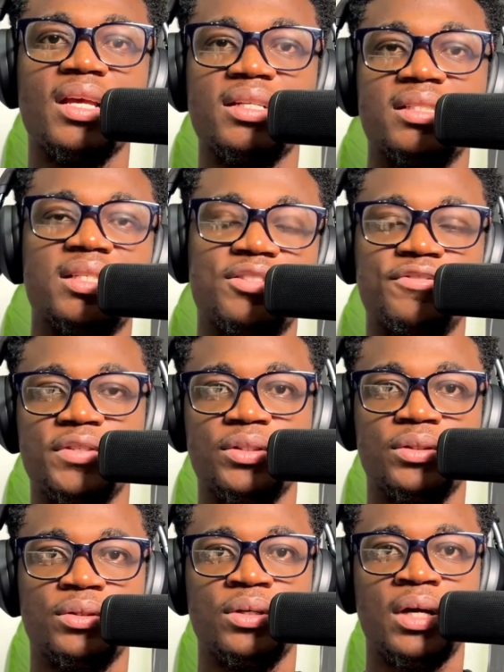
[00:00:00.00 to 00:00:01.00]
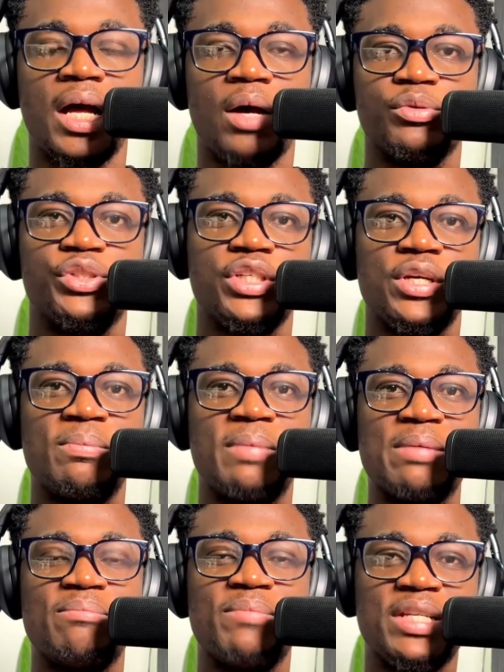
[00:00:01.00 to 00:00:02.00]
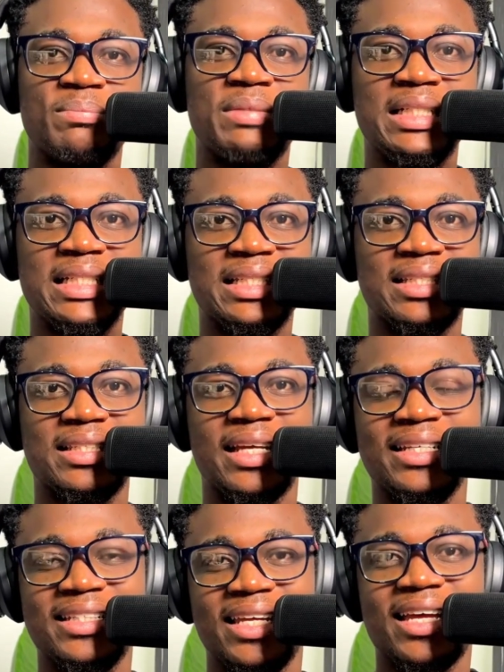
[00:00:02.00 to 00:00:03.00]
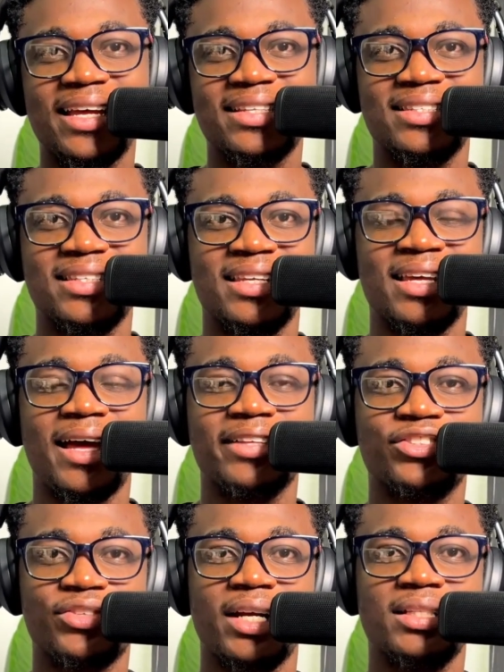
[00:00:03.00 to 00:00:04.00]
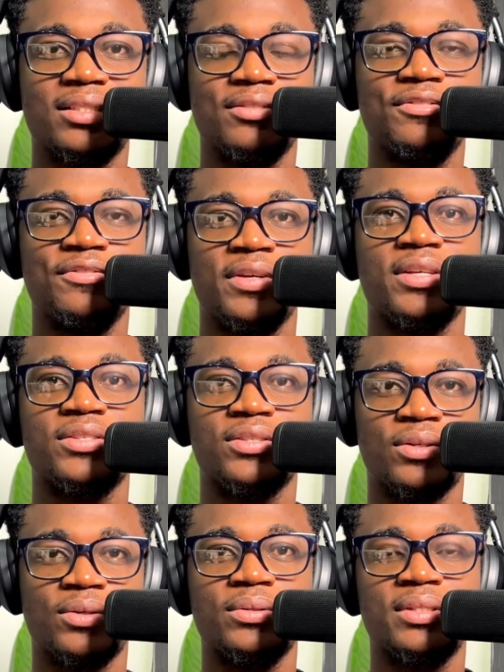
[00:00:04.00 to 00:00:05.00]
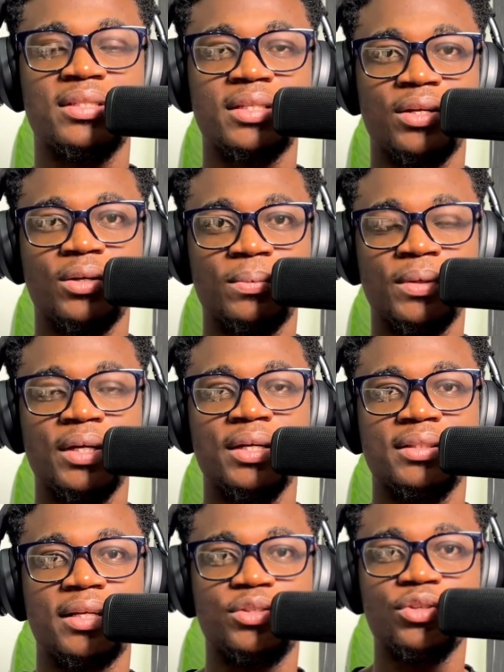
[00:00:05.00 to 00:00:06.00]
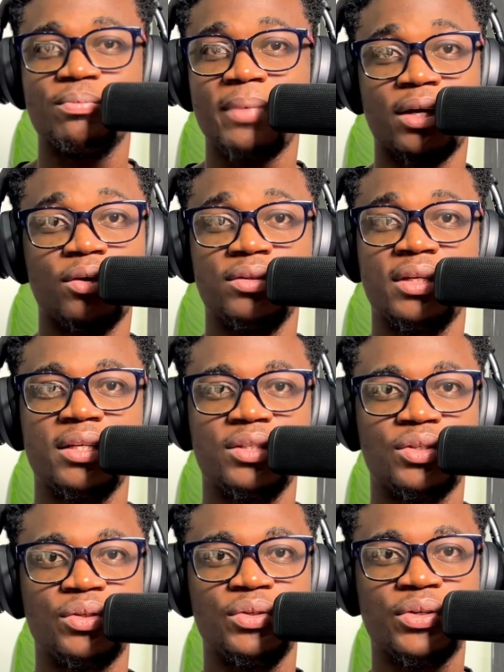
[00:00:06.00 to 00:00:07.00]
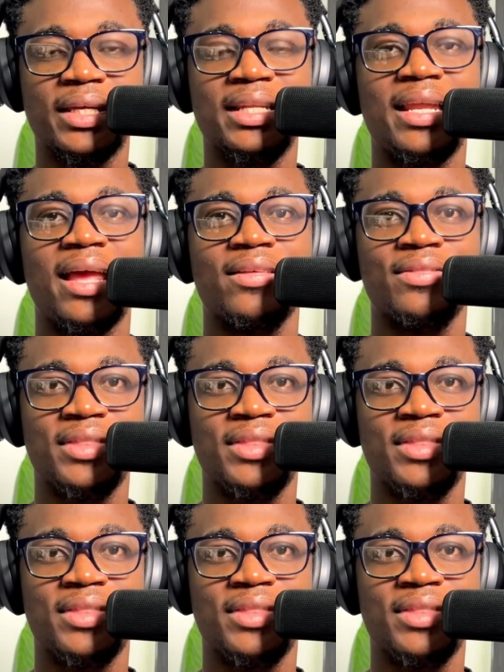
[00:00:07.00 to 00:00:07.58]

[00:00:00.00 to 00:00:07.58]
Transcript: In this video, I'll share my minimalist and dare I say attractive VS Code setup that took my code editor looking like